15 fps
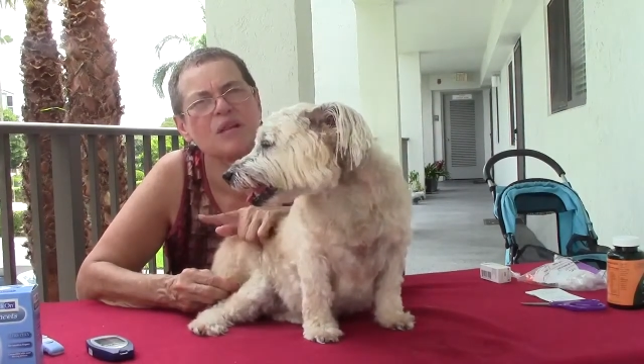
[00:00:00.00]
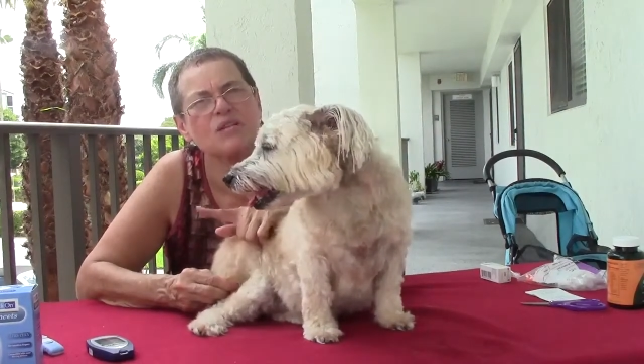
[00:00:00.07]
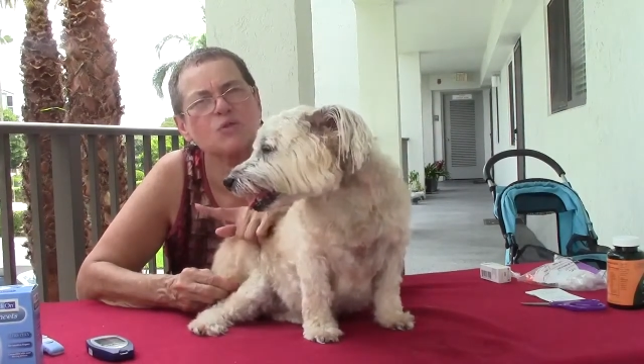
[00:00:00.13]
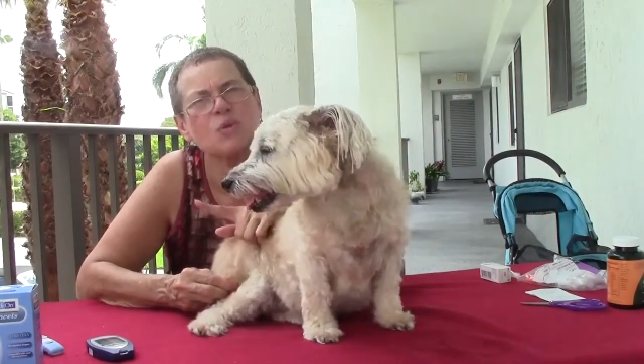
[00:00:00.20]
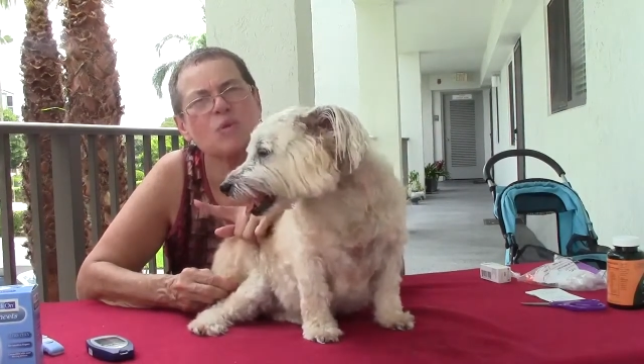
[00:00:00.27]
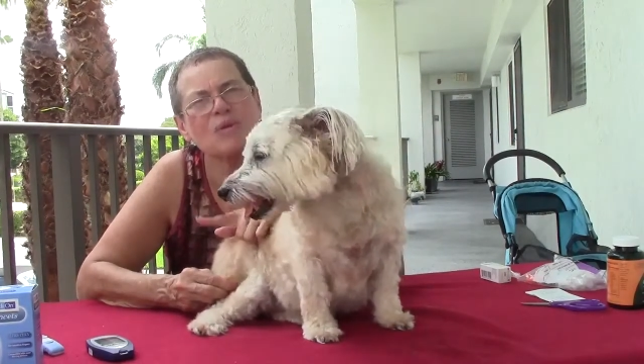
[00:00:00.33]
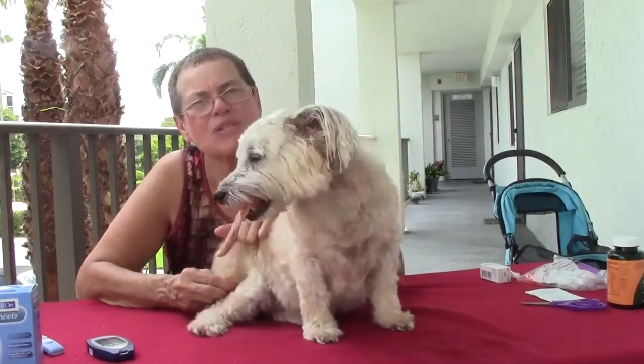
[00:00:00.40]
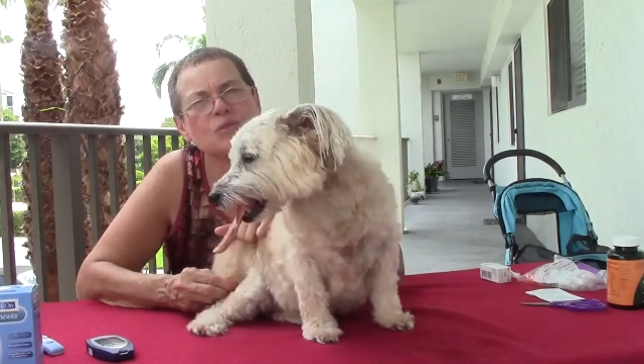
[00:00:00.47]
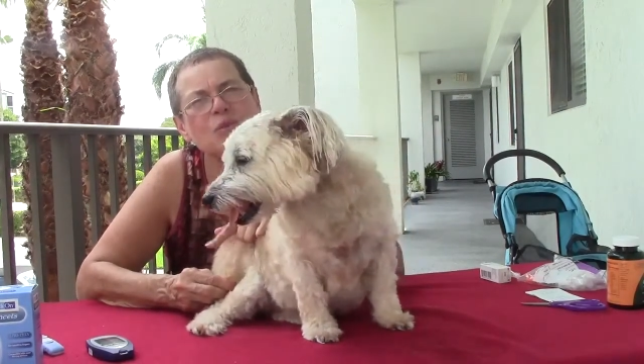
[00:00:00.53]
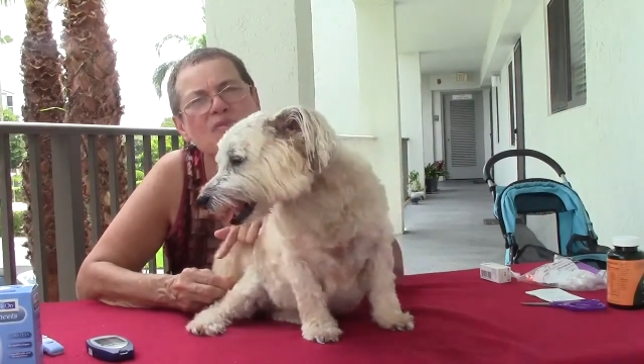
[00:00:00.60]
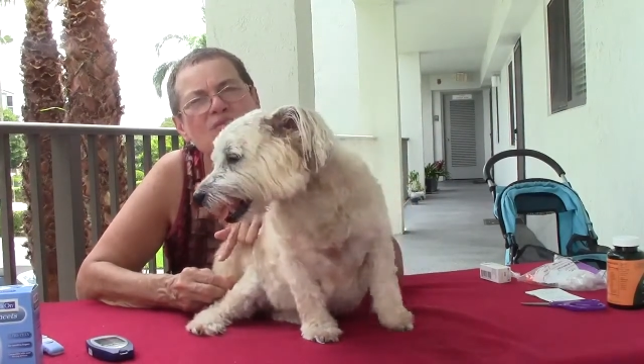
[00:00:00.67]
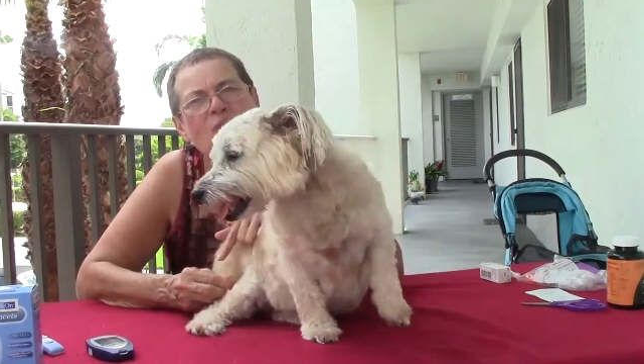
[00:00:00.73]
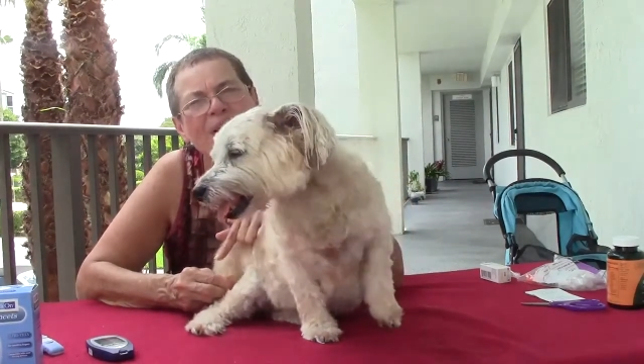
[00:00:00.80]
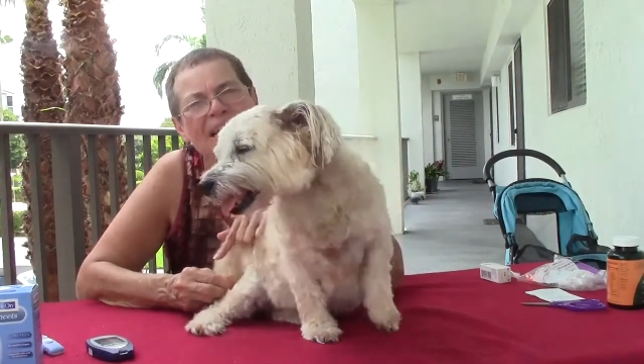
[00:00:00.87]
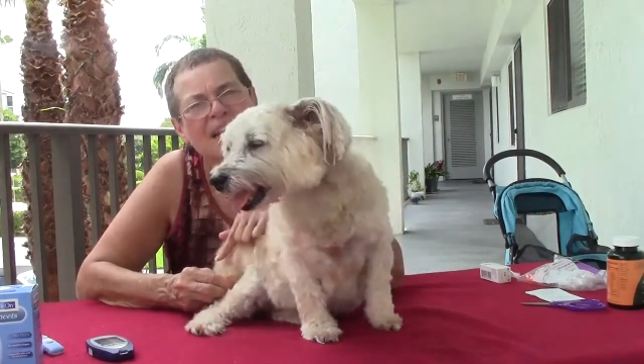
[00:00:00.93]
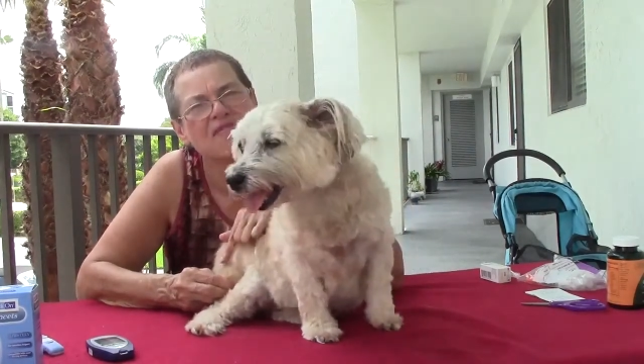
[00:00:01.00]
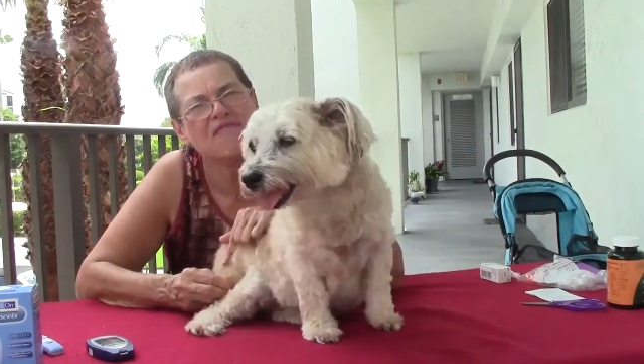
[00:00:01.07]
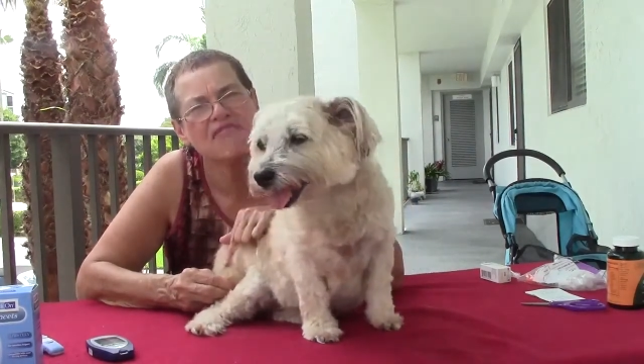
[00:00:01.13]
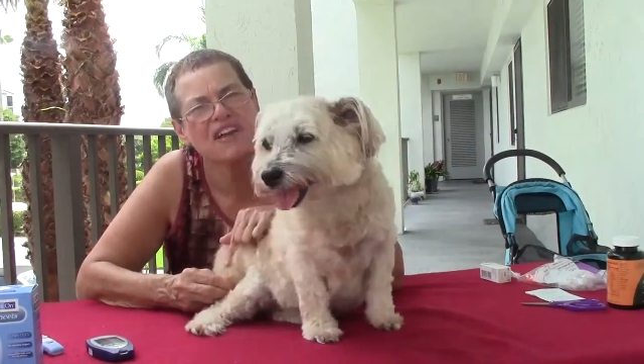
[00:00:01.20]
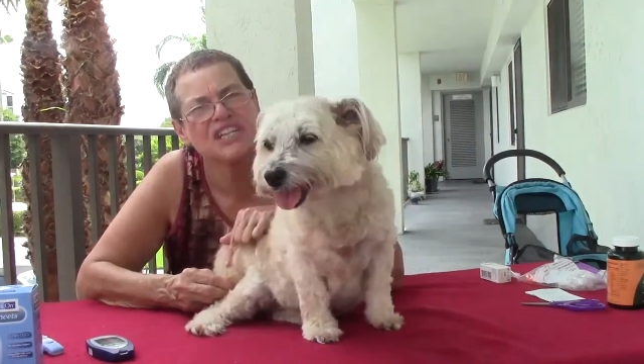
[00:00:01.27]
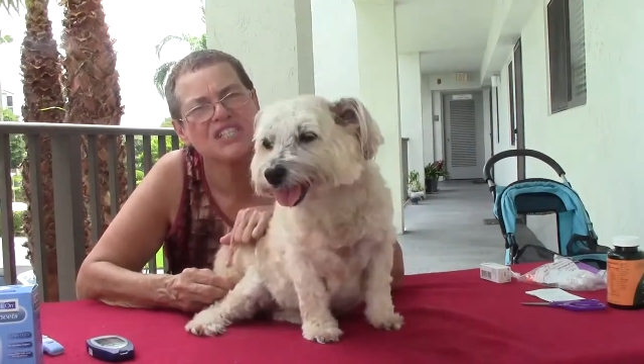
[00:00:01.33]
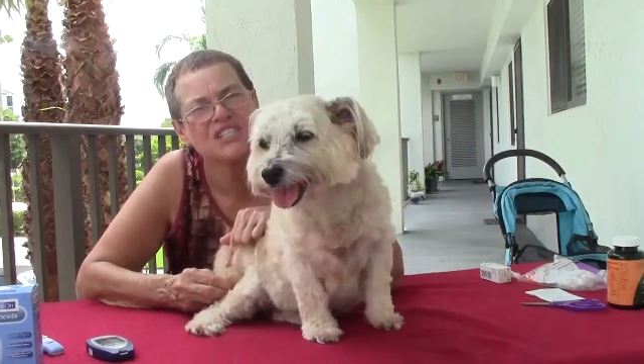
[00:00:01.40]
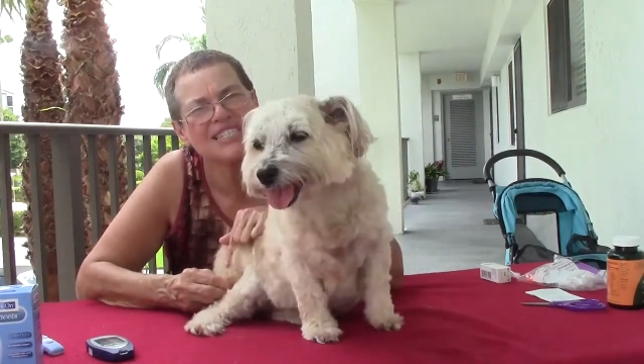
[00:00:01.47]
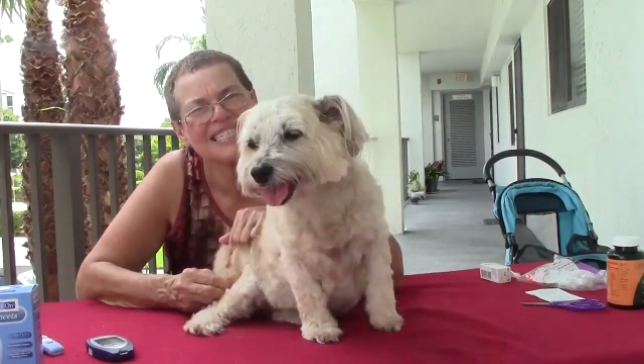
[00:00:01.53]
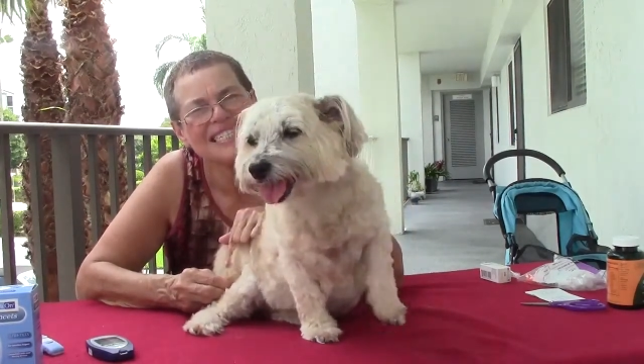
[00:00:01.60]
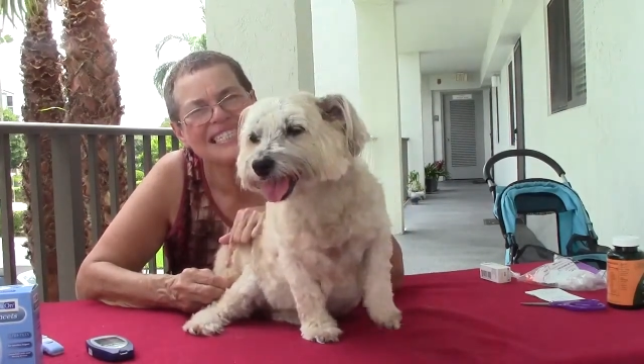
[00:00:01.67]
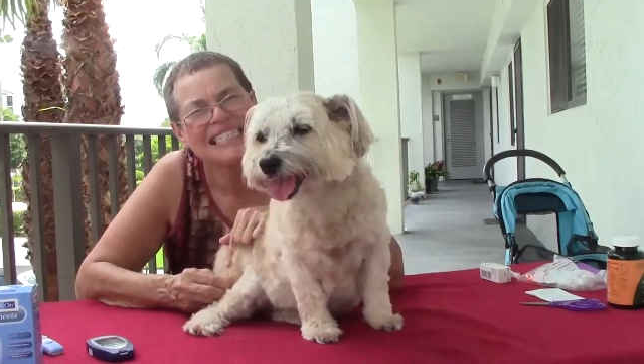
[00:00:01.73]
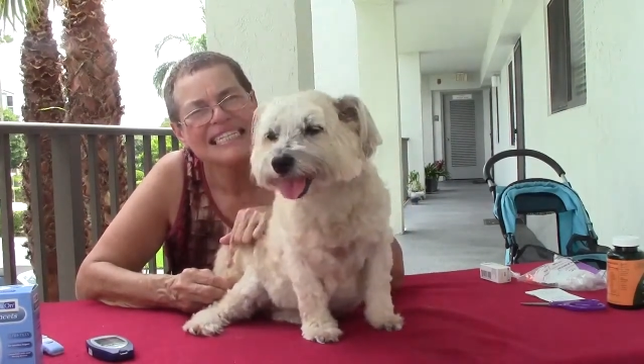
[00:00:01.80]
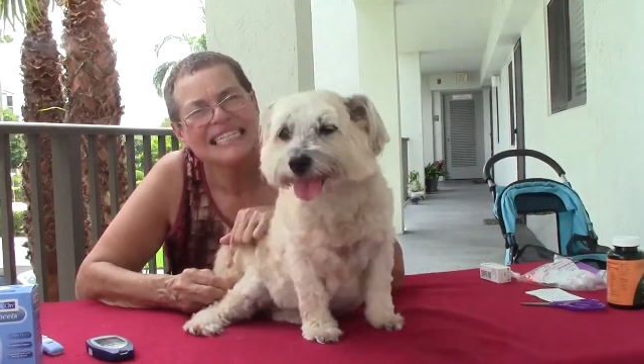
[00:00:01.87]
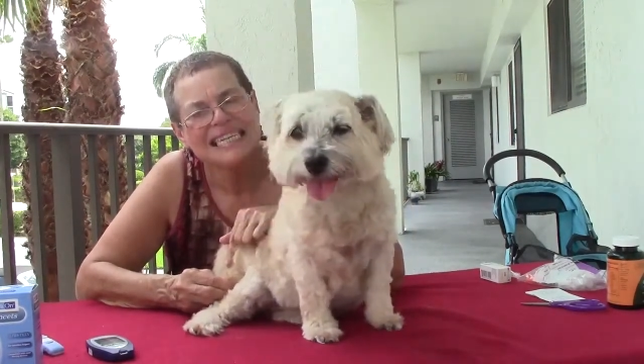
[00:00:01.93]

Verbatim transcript: because we want to avoid infection,